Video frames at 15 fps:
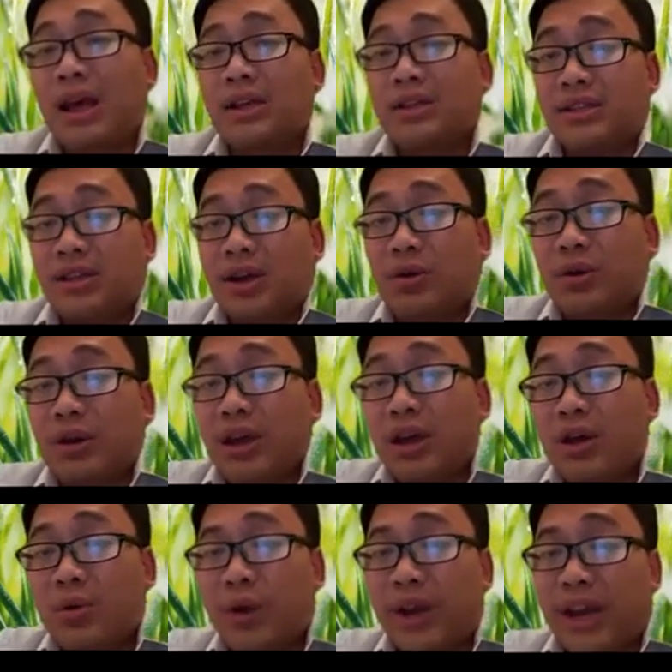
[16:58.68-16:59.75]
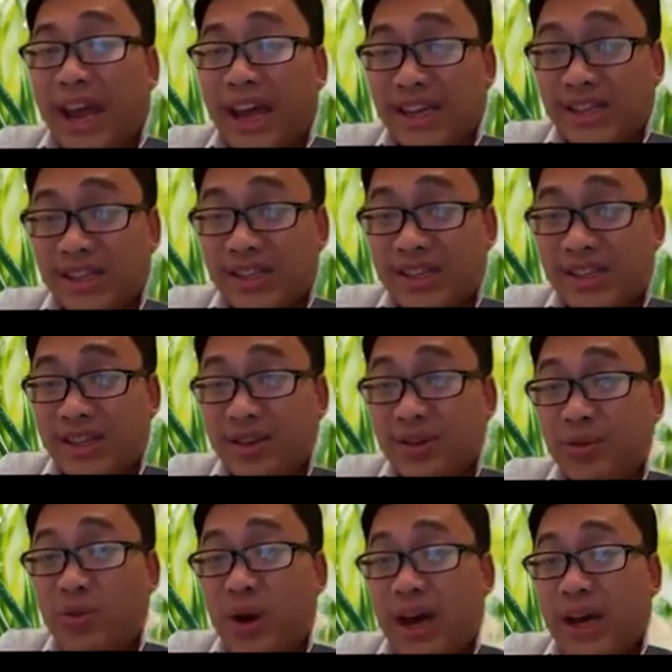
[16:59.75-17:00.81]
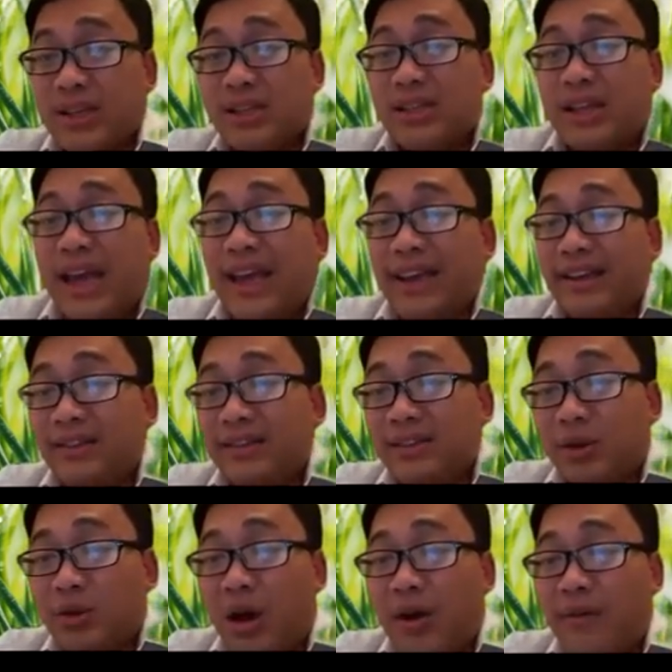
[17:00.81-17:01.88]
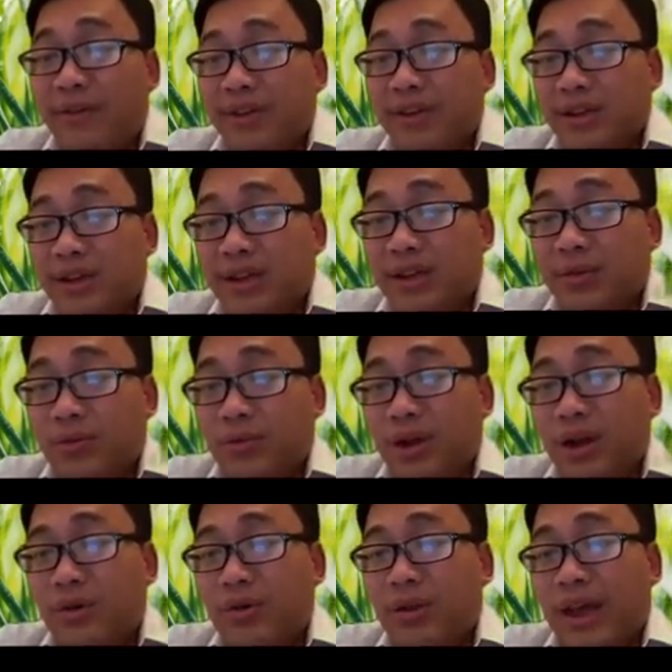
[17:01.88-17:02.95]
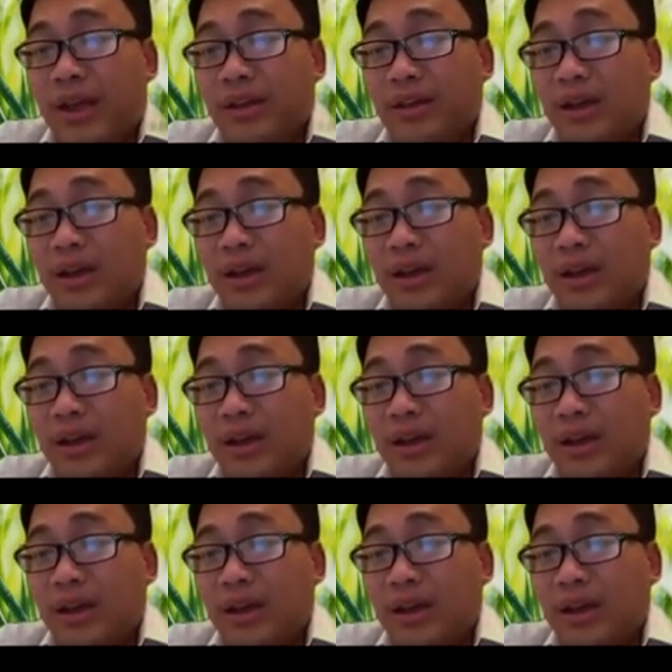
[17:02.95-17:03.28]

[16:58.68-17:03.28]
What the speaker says: So when X is 2, Y is 8. So obviously, we know that